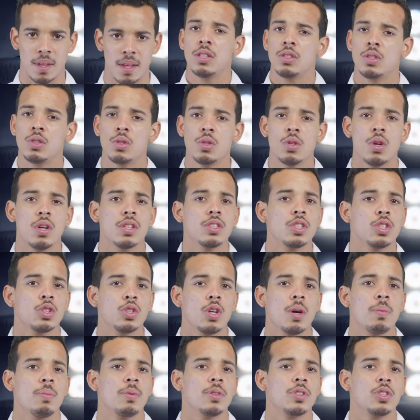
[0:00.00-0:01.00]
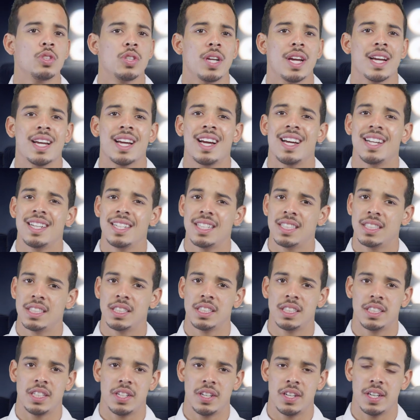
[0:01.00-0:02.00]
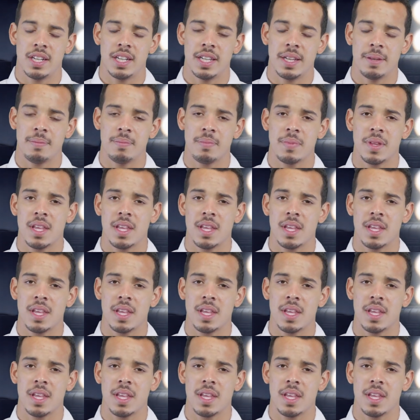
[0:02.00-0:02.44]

Do not stop on track unnecessarily.